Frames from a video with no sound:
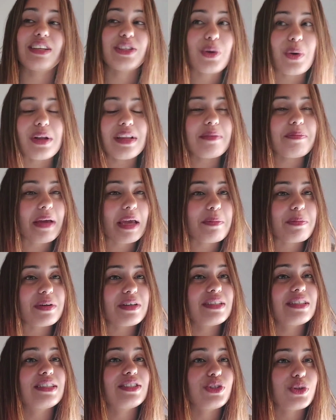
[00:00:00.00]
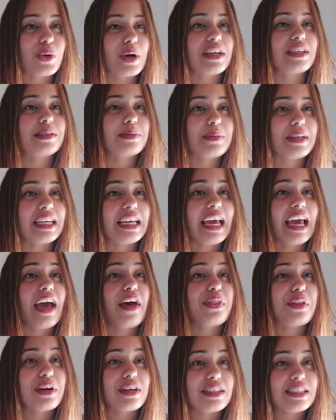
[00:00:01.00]
Toilet papers, trust me,
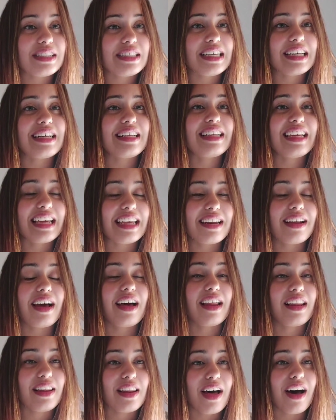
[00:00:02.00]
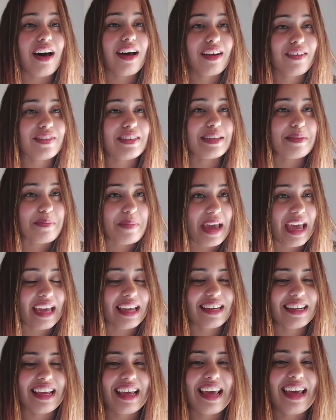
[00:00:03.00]
they're still in a lot of
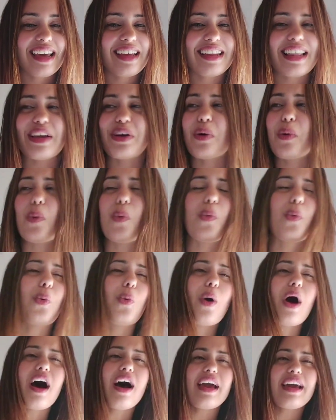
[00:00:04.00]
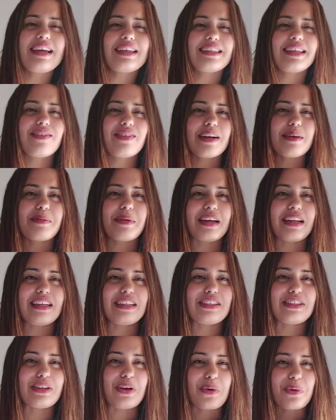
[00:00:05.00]
demand. Like, why is
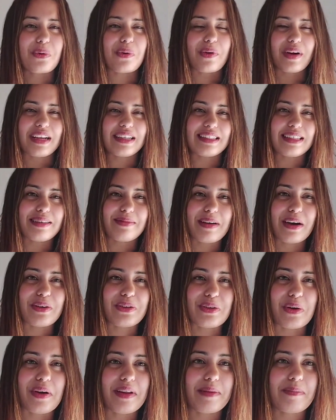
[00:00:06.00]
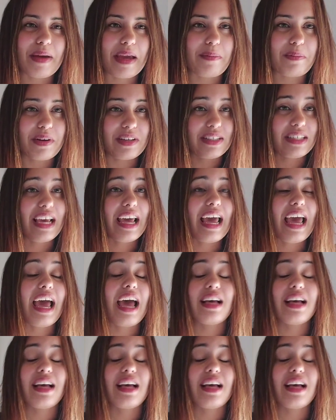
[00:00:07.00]
everybody so crazy about toilet papers?